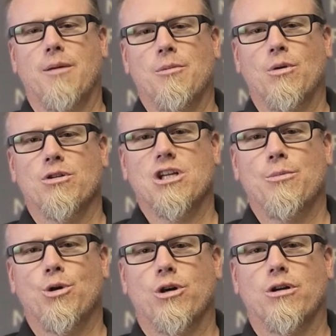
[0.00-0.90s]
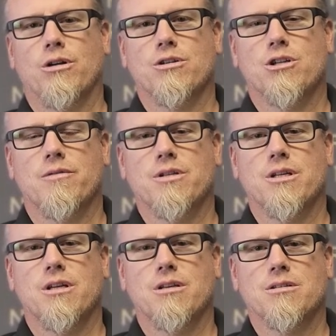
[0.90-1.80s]
am a real estate broker
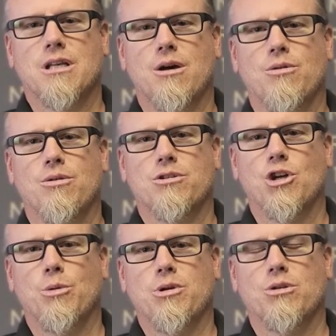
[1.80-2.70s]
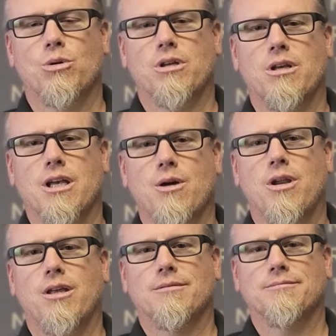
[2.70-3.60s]
servicing South Snohomish, North King County.